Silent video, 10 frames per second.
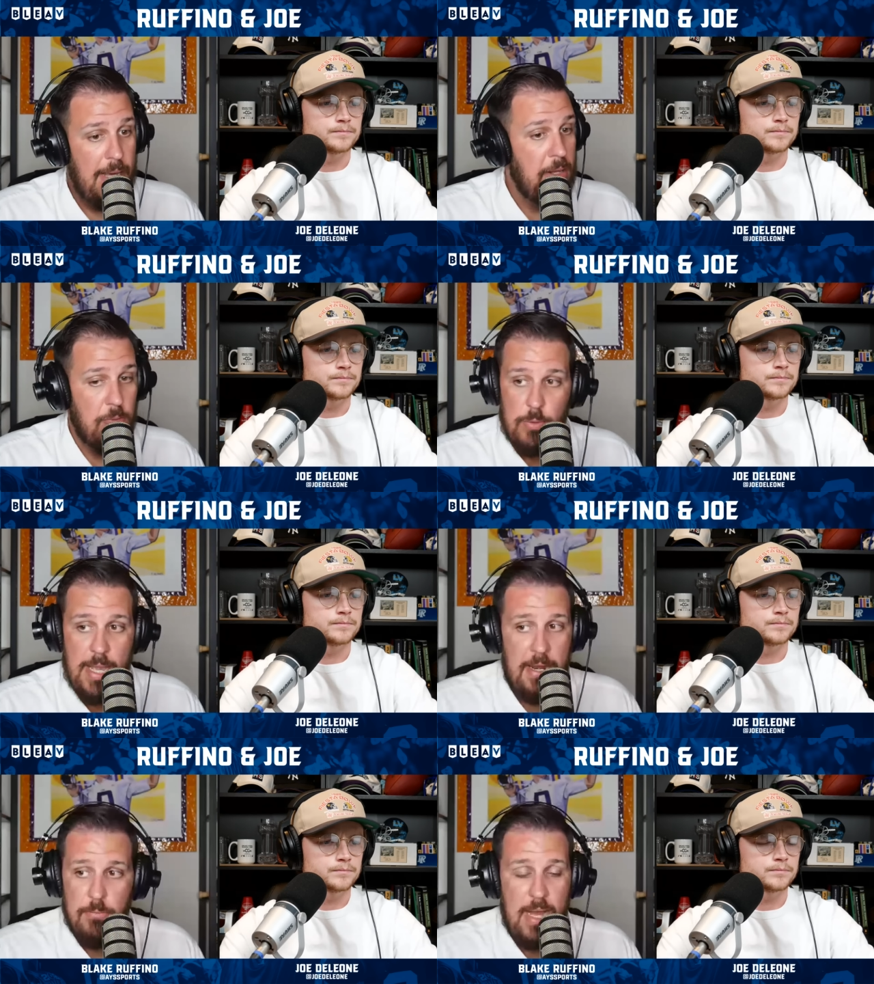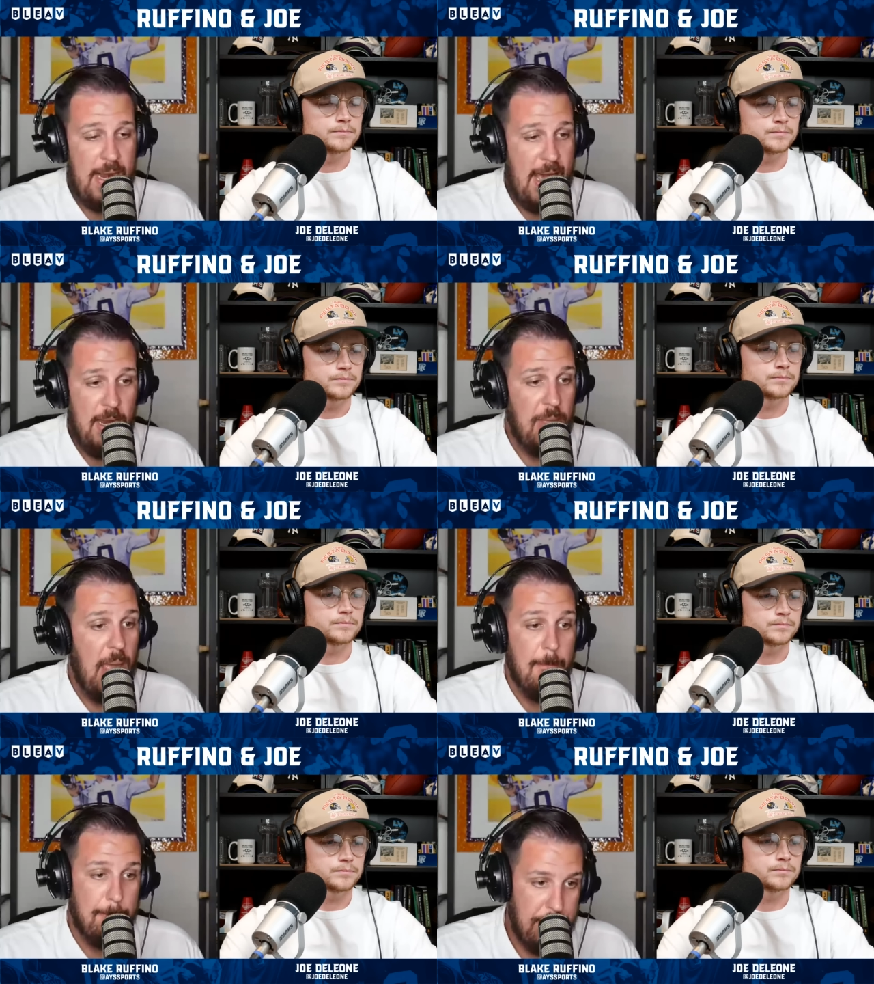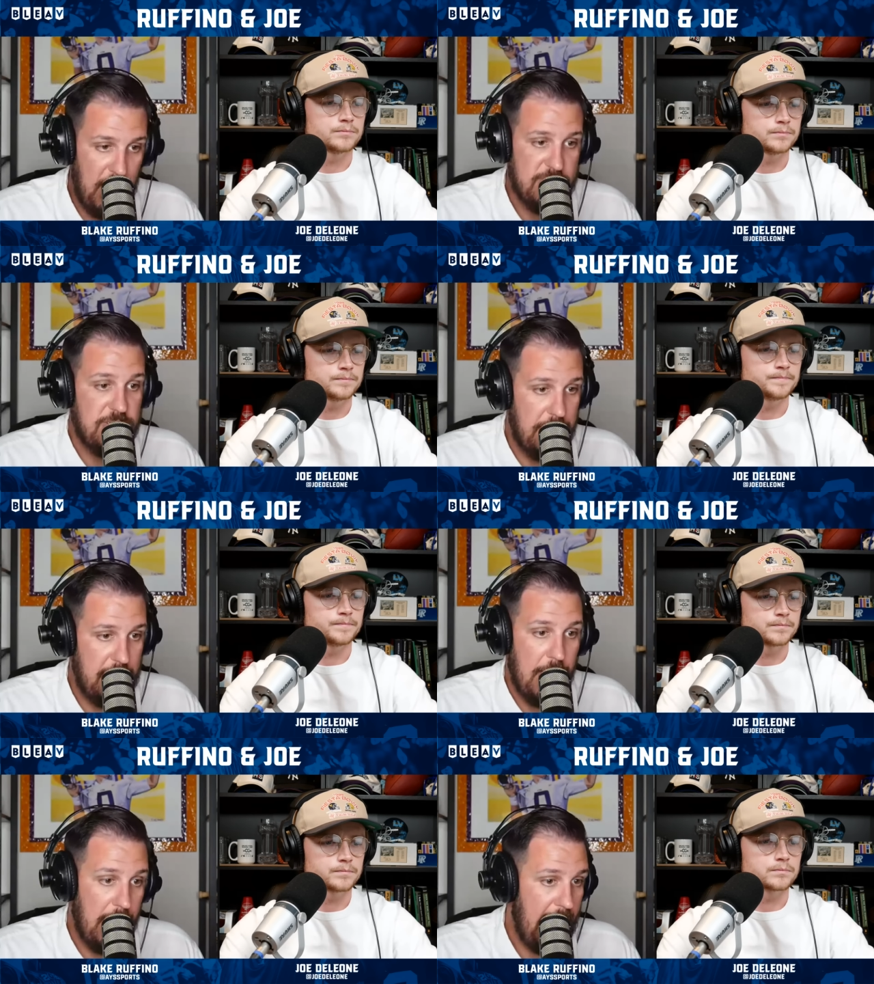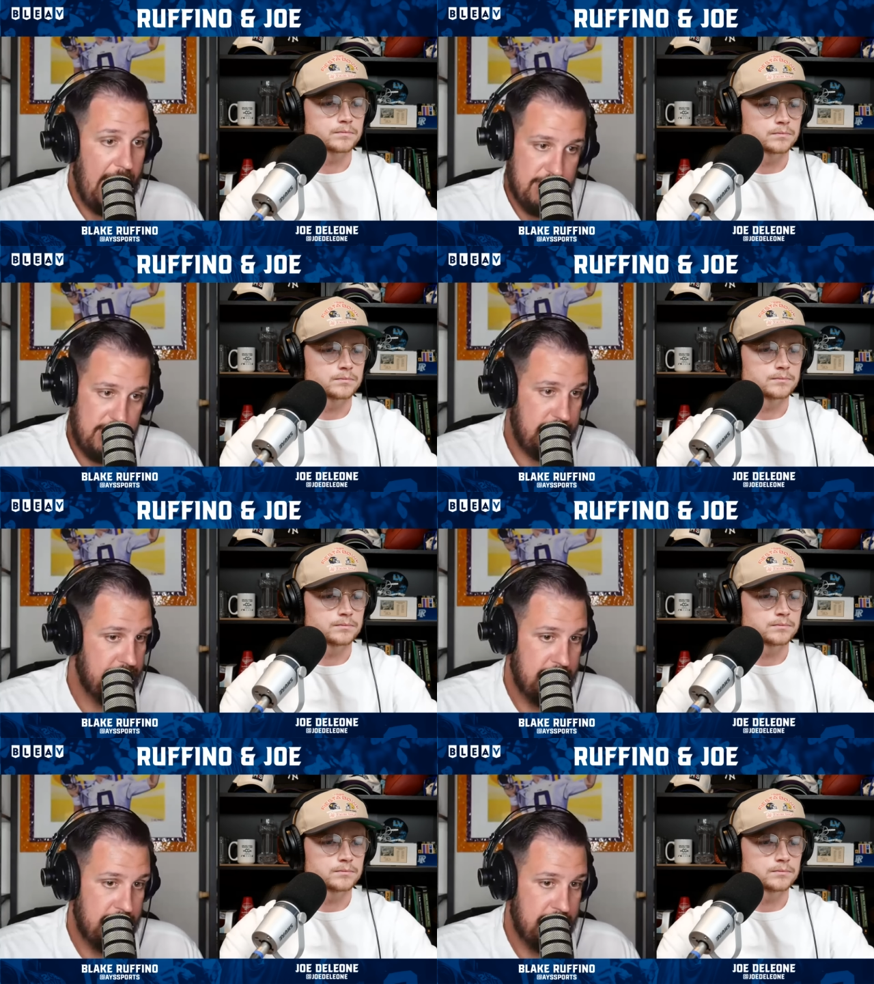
Speaker 1: and ran it right at them and busted their ass.